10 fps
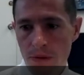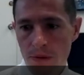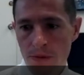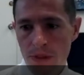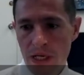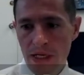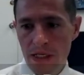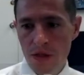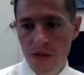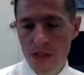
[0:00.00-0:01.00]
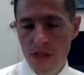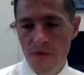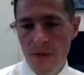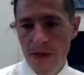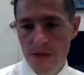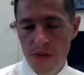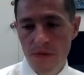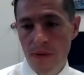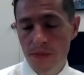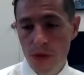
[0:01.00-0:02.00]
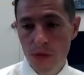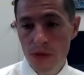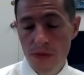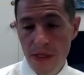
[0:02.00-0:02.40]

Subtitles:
the diagnosis of MS or develop tools to